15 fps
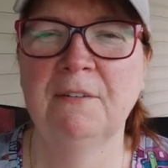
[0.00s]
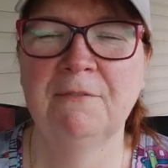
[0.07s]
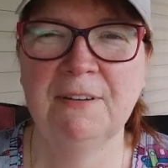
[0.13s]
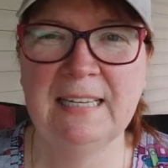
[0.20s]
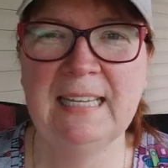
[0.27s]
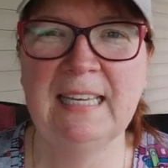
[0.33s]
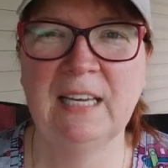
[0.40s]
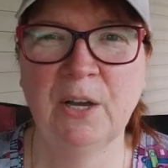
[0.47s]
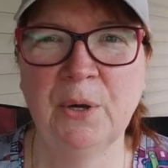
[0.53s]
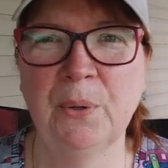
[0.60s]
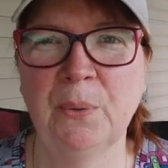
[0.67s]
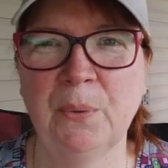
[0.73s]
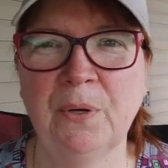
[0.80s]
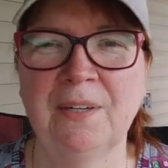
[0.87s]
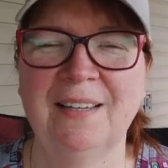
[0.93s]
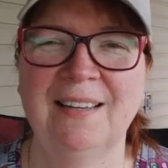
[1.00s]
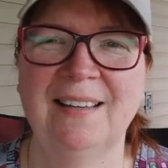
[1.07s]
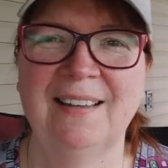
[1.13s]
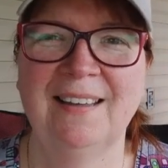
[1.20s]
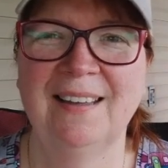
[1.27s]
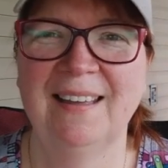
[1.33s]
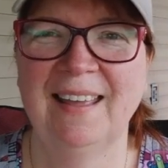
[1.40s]
video,
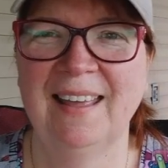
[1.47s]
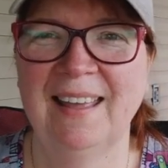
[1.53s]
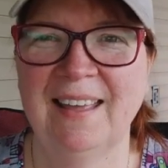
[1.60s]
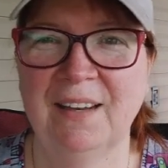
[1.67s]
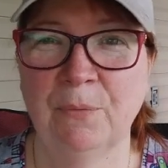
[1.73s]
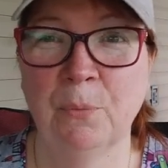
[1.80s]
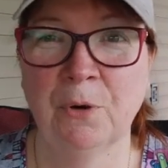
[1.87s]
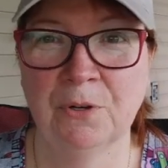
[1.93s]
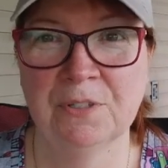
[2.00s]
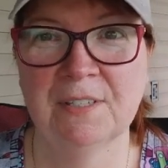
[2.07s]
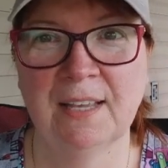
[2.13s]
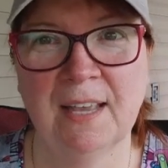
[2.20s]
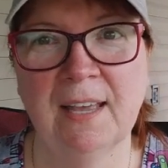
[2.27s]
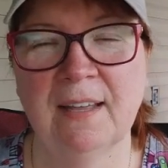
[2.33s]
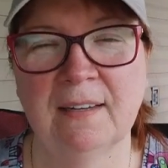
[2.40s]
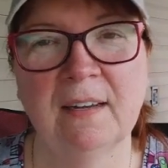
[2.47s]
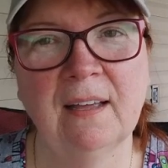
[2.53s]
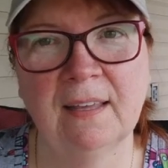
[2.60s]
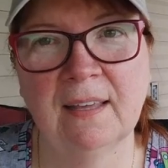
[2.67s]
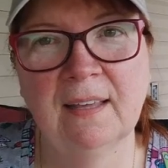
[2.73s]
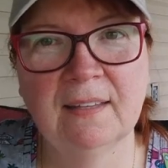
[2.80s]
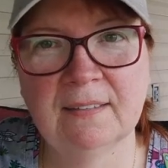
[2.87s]
and words again,
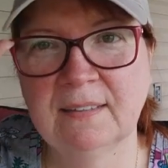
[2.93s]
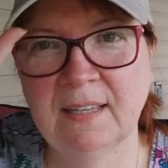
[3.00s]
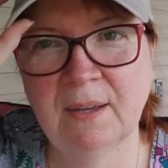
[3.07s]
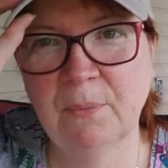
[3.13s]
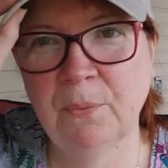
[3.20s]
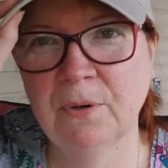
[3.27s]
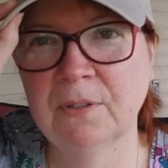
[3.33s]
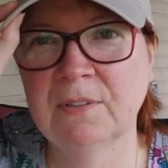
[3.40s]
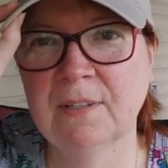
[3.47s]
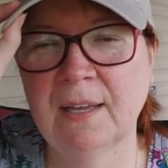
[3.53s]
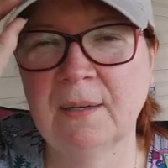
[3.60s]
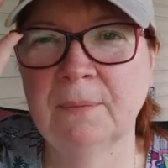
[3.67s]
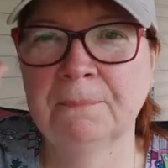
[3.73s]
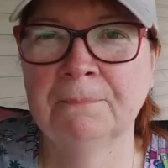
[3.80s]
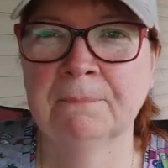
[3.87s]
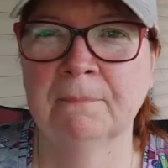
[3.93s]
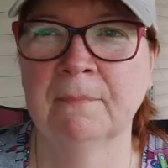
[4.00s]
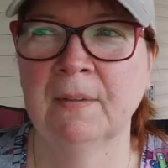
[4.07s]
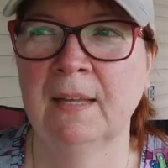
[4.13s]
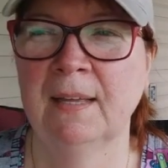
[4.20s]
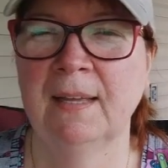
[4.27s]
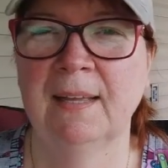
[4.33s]
I can't get words out.
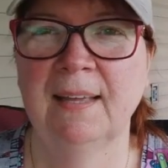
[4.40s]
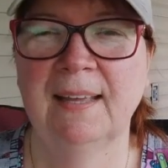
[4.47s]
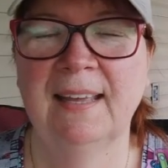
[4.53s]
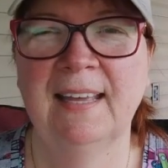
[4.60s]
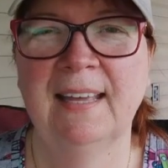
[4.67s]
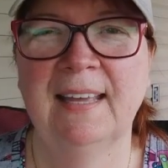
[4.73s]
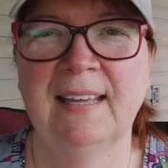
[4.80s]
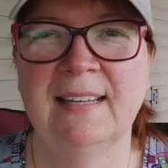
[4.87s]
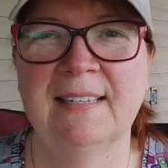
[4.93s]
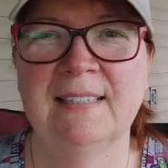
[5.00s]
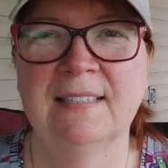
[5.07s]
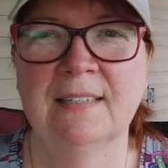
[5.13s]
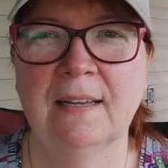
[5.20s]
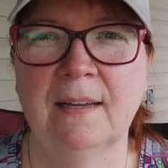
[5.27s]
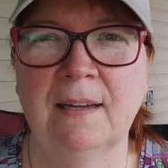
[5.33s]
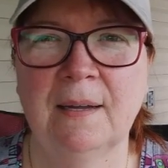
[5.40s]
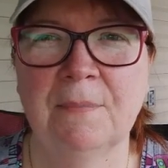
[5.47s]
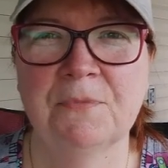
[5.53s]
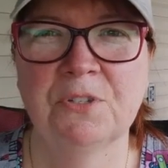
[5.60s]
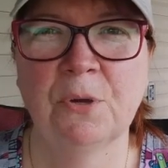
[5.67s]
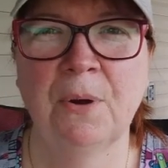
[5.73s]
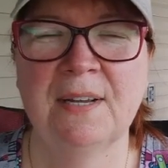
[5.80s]
And
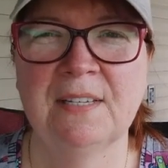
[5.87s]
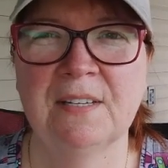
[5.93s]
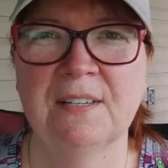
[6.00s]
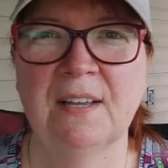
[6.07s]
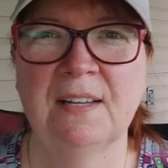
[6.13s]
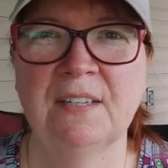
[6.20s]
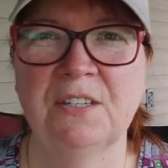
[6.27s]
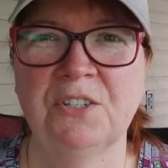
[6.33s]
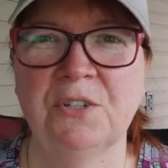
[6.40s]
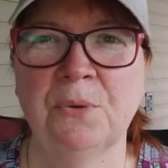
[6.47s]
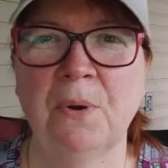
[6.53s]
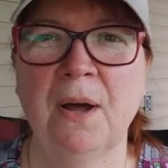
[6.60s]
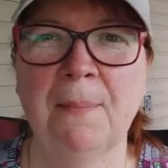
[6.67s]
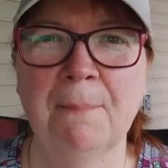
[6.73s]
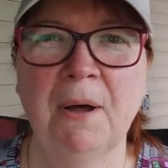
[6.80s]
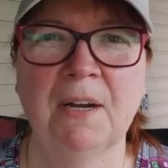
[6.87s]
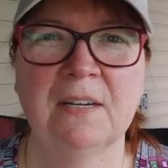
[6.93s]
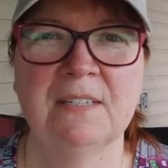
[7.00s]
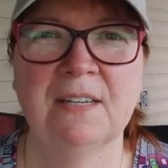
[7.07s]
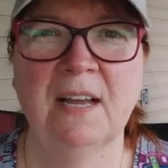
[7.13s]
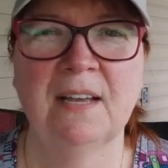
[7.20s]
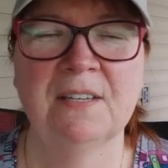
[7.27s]
so I decided to
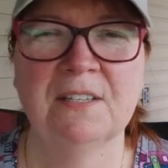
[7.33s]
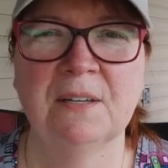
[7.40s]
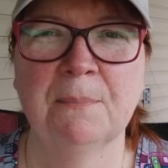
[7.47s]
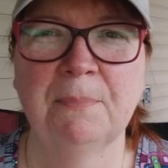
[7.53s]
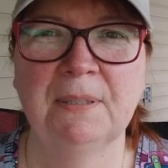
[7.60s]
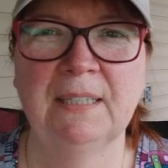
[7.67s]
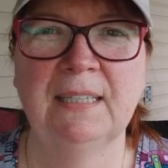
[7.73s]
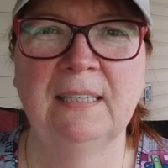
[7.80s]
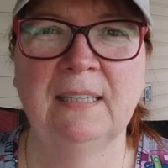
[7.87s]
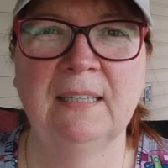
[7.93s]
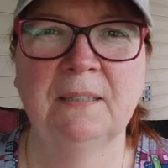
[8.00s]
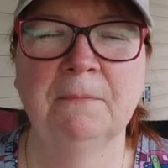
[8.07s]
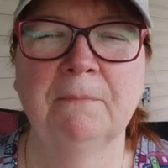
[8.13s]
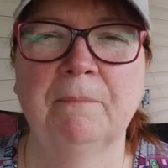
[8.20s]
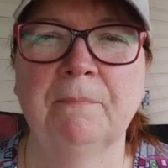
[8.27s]
unmonetize completely.